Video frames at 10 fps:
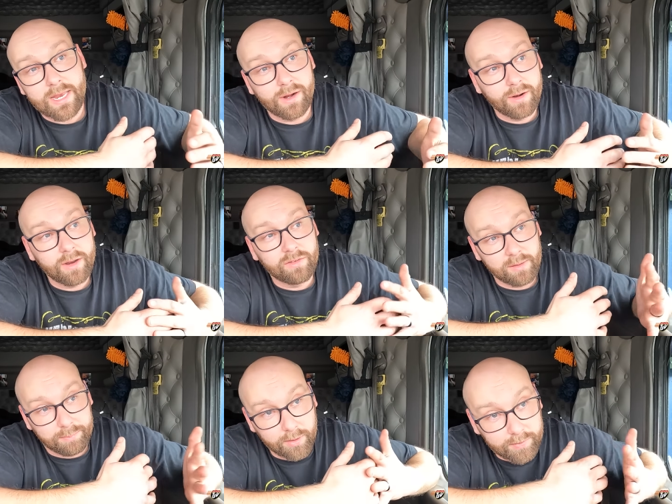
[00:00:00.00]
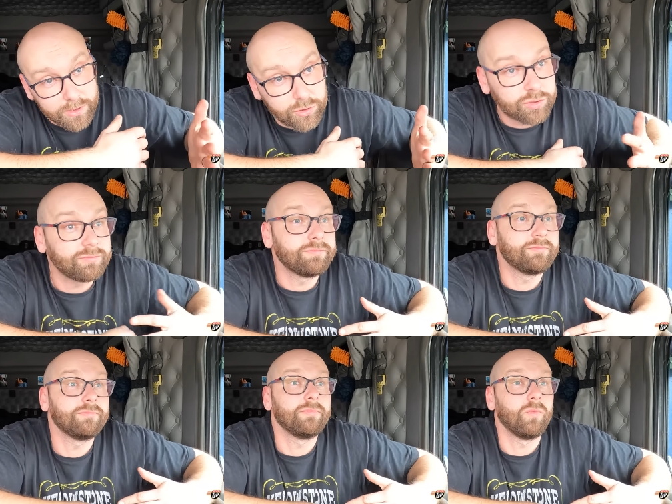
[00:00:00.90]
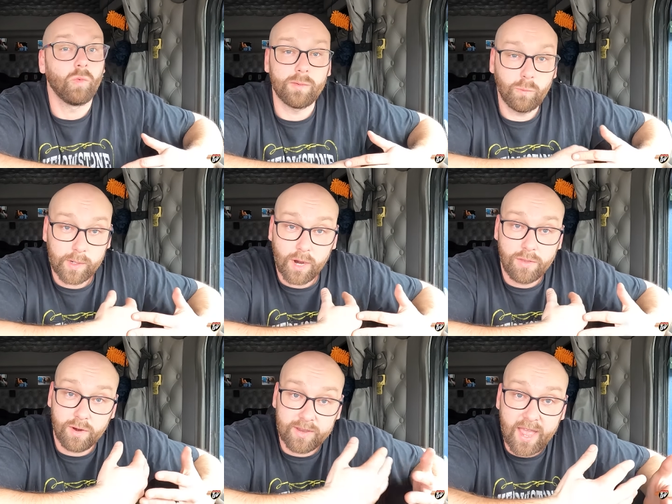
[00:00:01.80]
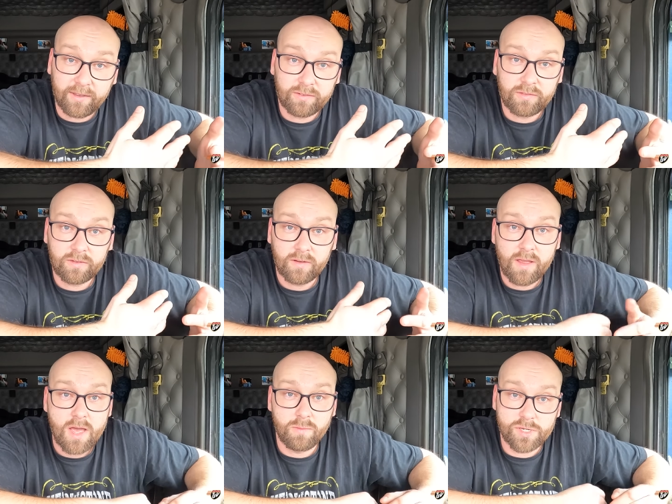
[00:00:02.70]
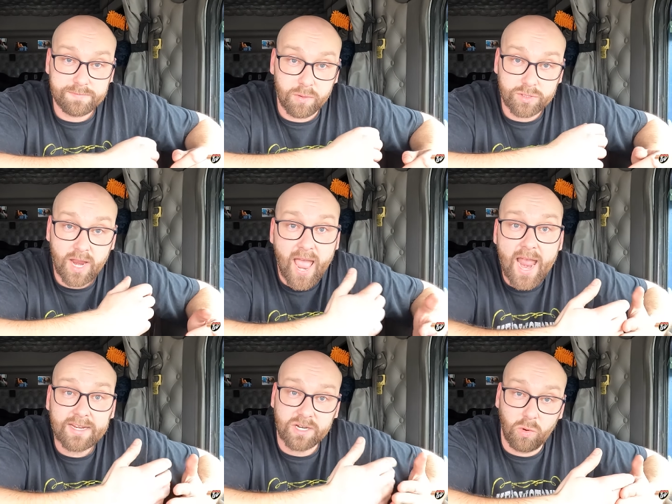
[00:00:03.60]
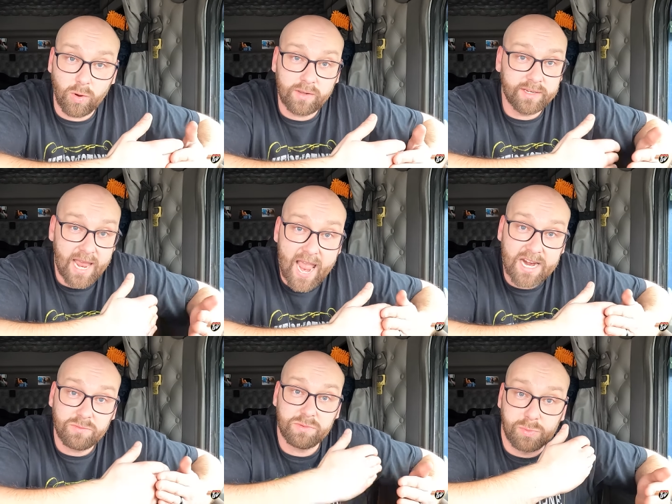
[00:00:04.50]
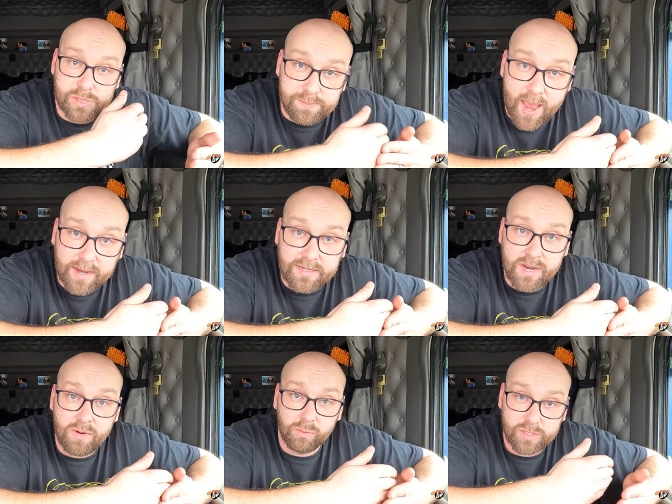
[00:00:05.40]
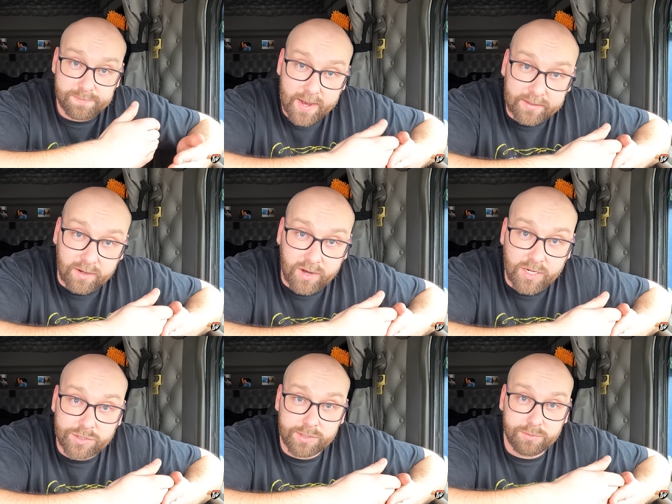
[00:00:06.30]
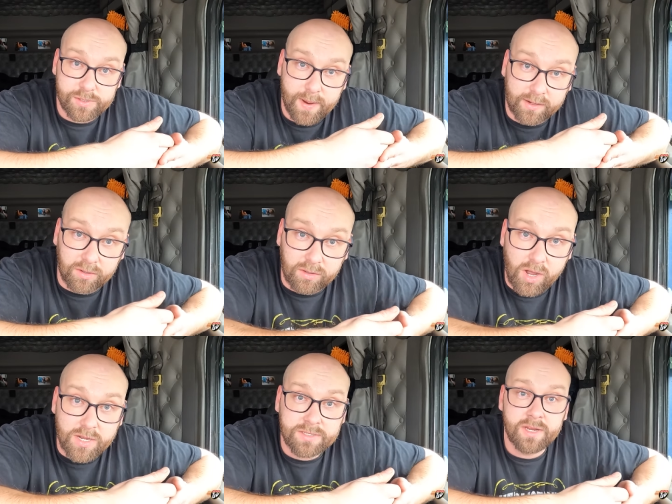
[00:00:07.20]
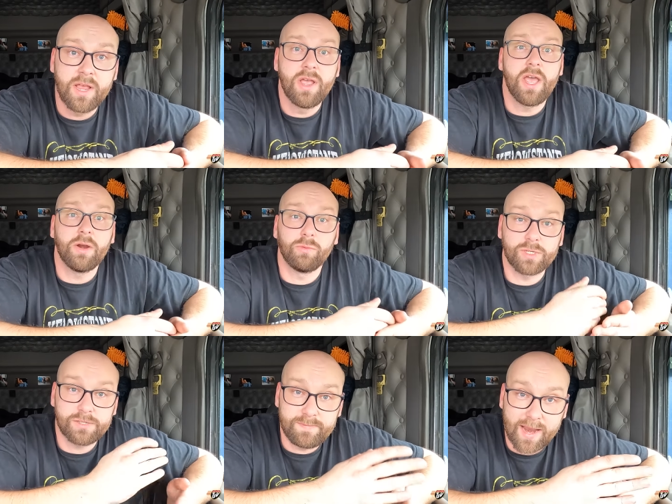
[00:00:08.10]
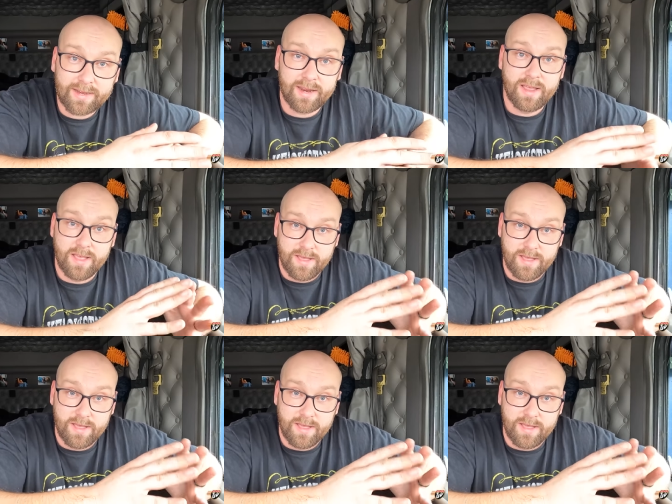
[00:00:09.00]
here is a privilege. We are their guests, and we're supposed to act accordingly and act with respect. Respect their country, respect our laws, and respect